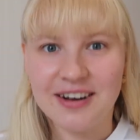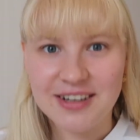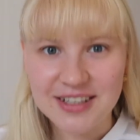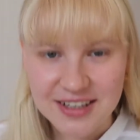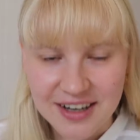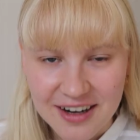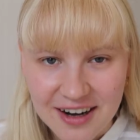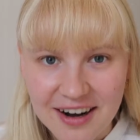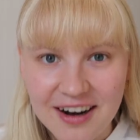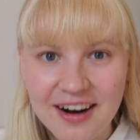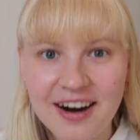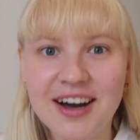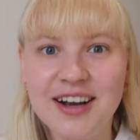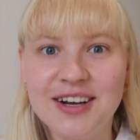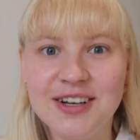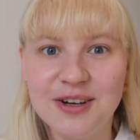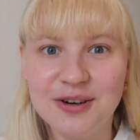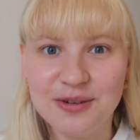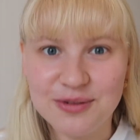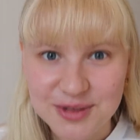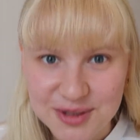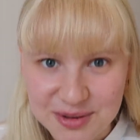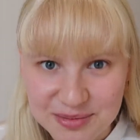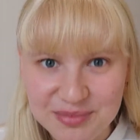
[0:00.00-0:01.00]
yeah, I
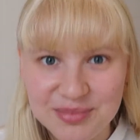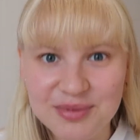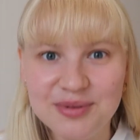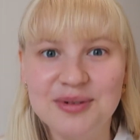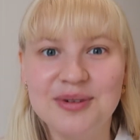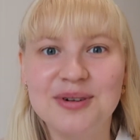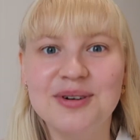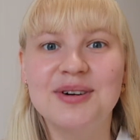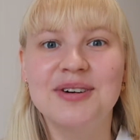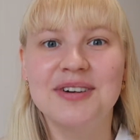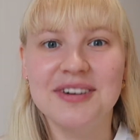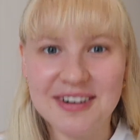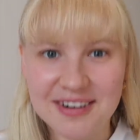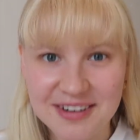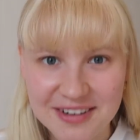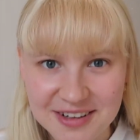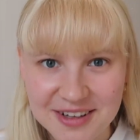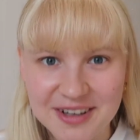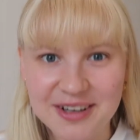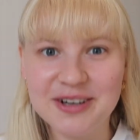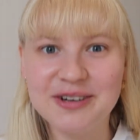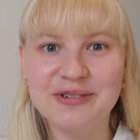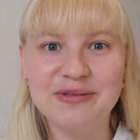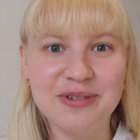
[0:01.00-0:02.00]
know the book,
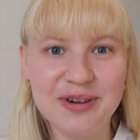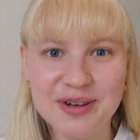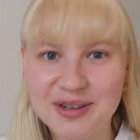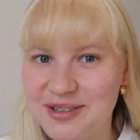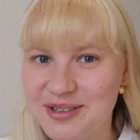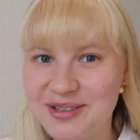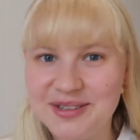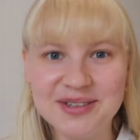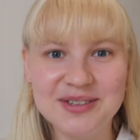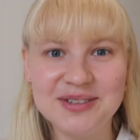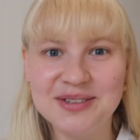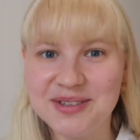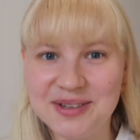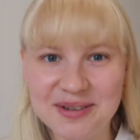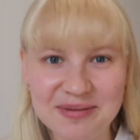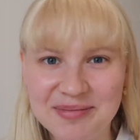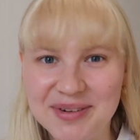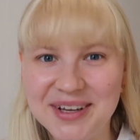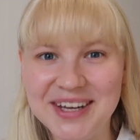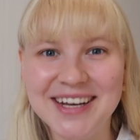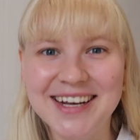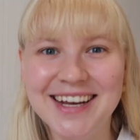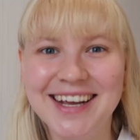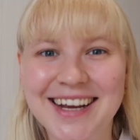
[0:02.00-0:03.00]
like, what do you
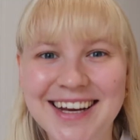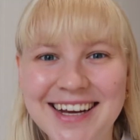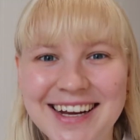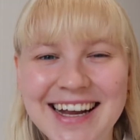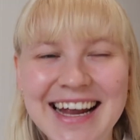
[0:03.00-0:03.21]
mean?